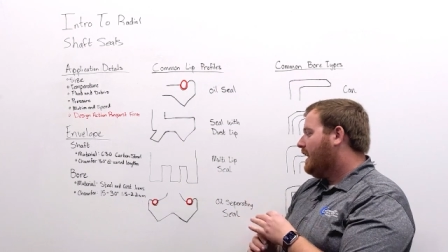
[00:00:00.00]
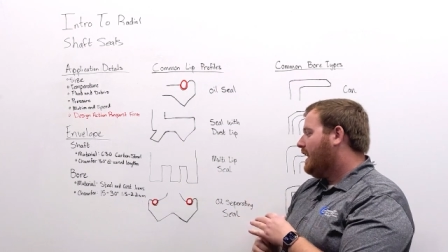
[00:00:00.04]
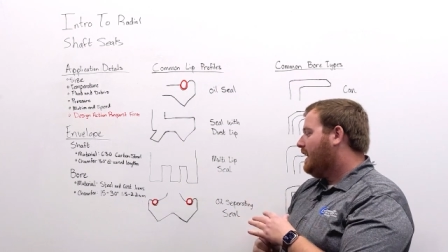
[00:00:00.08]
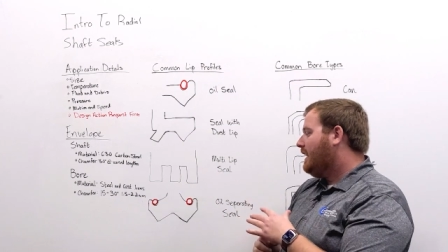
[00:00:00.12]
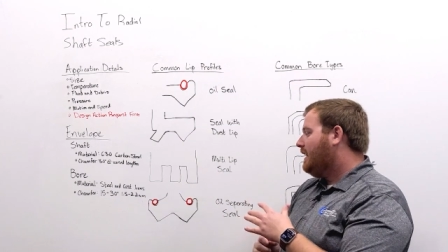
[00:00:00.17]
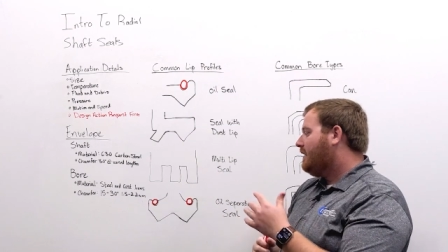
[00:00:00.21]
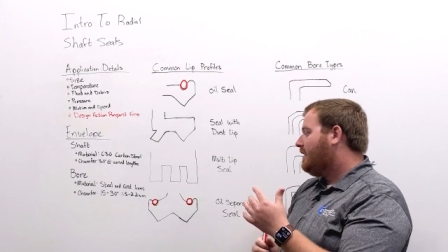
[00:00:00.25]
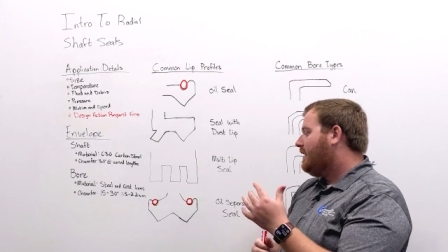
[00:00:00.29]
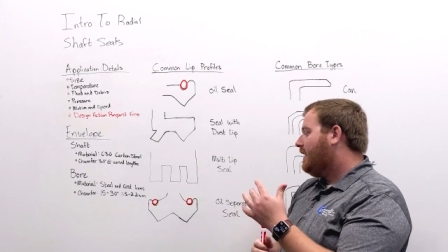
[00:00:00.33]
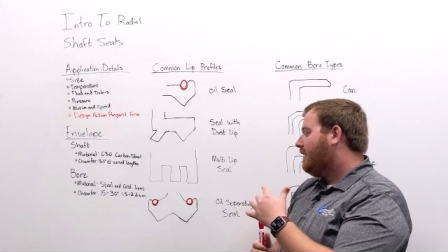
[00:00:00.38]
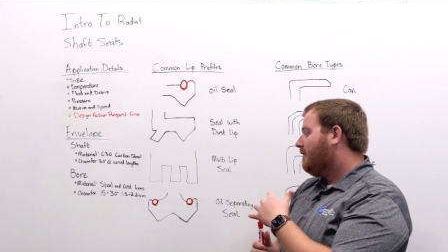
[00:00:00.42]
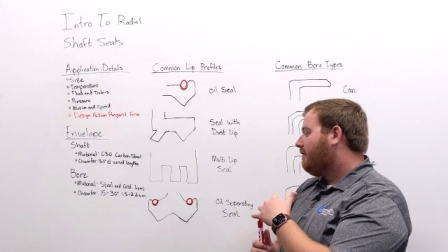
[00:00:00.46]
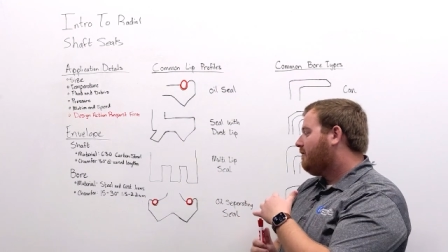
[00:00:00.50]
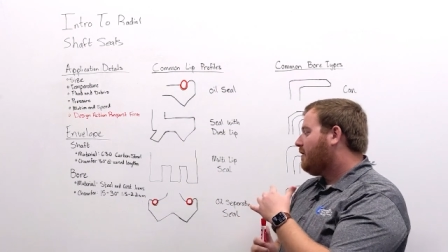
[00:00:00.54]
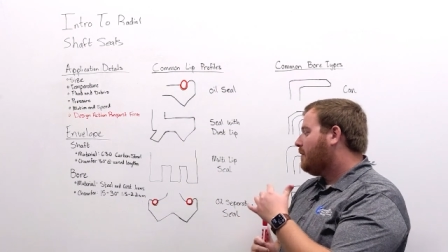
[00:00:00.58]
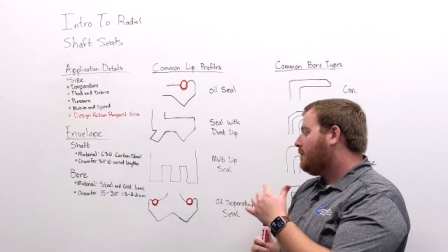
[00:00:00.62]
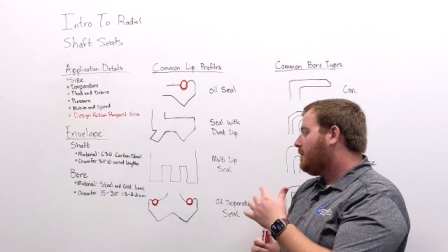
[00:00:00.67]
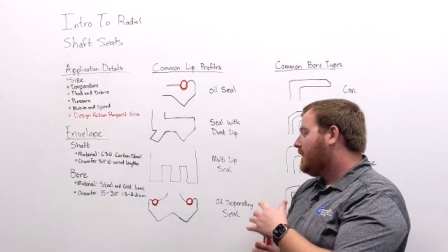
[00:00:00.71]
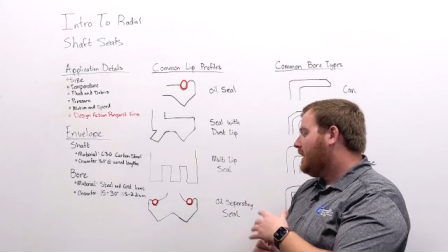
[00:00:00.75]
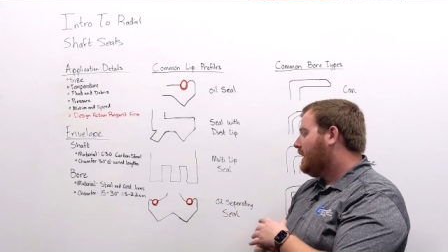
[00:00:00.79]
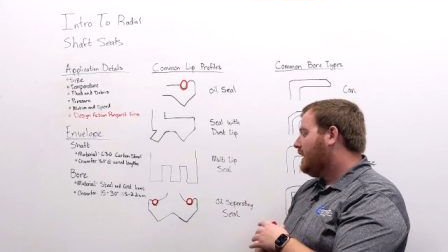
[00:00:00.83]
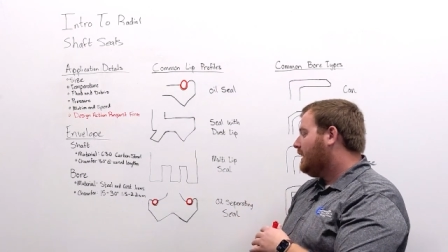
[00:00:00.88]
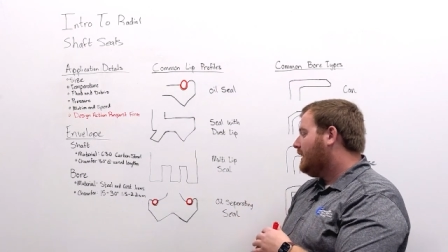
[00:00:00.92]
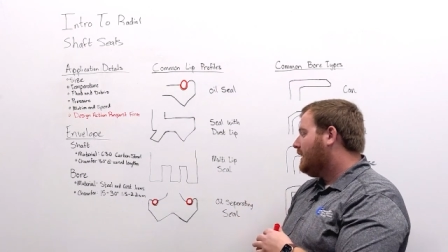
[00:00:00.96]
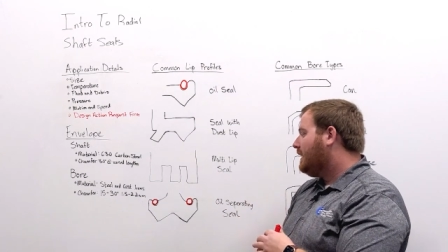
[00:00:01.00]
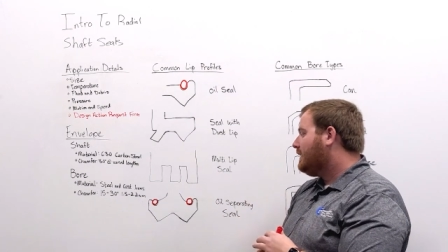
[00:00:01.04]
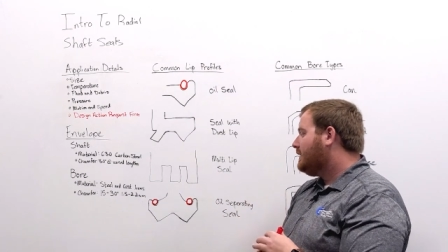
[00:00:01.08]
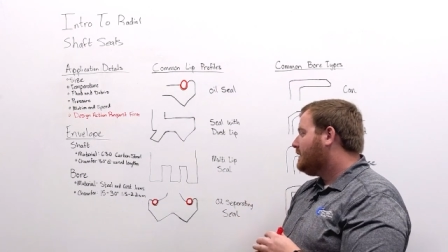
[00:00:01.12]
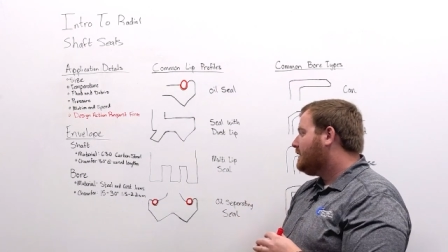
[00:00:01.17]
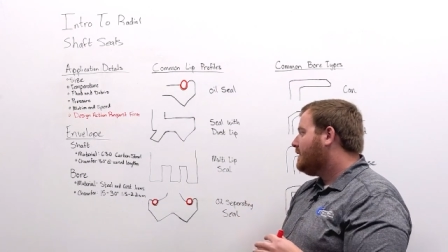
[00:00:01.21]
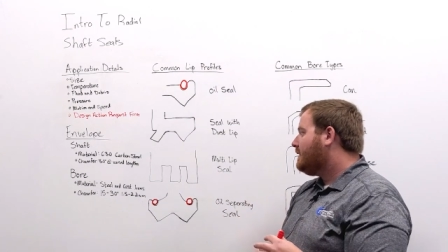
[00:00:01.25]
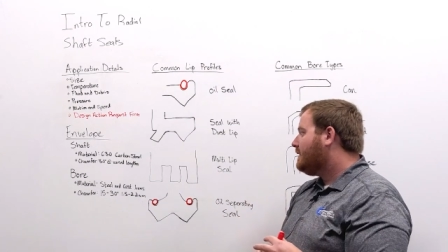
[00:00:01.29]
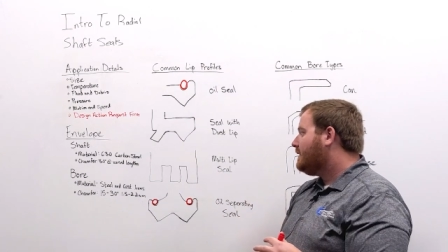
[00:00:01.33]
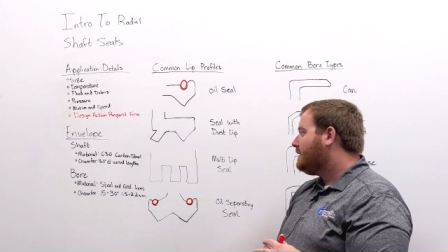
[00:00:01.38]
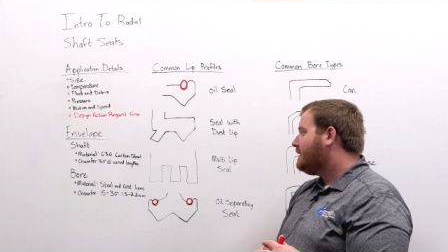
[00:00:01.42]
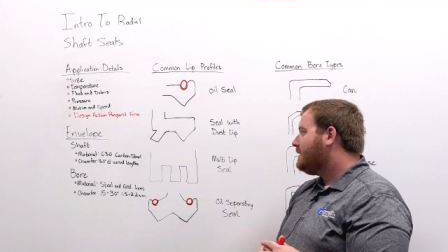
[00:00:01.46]
anything from getting
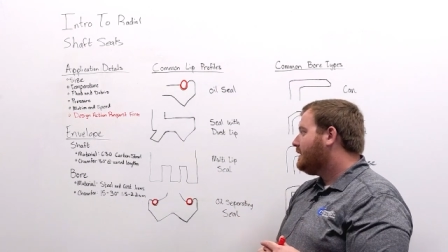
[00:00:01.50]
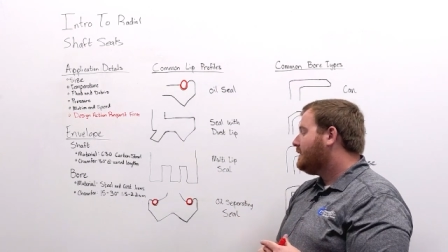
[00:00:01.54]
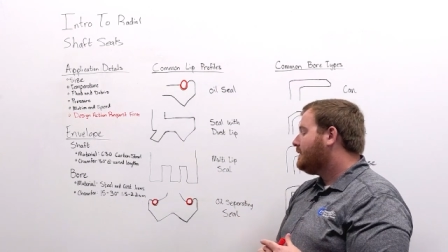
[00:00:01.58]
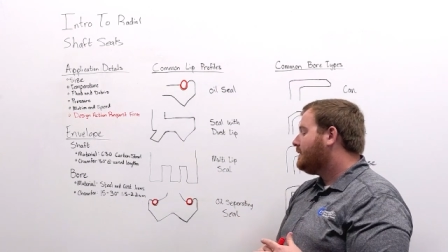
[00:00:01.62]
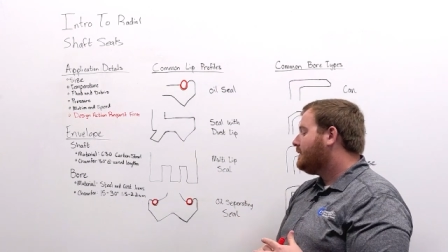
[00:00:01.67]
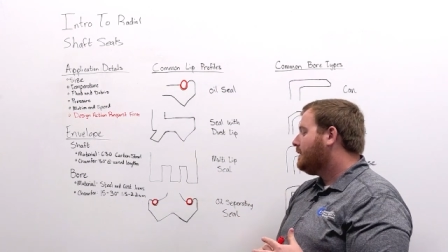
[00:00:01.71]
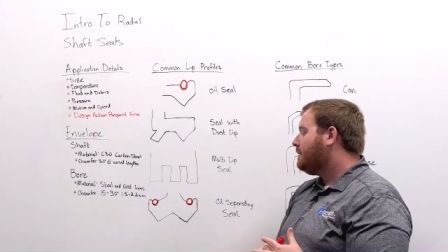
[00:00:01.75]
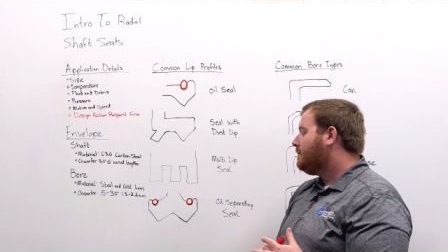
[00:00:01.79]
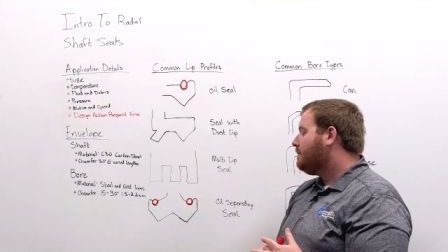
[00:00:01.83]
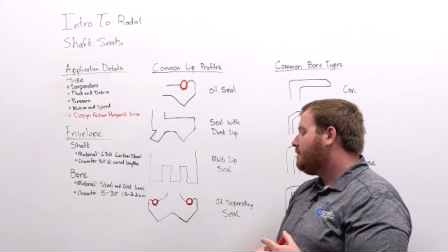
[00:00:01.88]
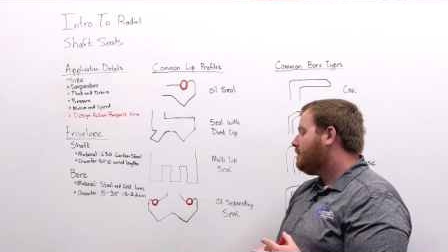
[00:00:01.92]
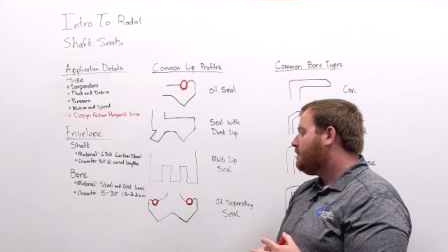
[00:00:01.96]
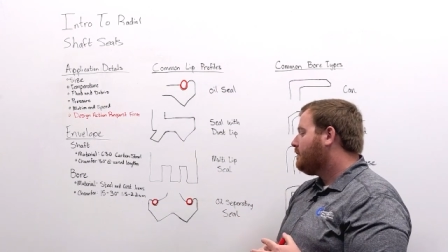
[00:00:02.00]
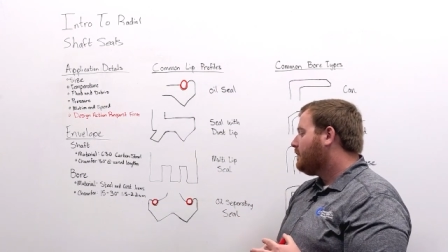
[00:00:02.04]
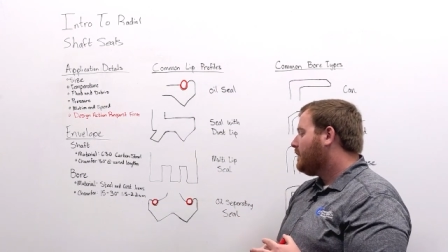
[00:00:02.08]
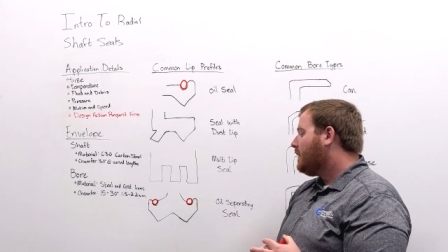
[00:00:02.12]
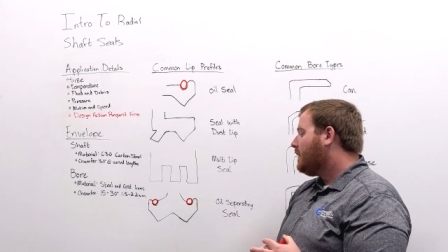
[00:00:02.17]
into the system.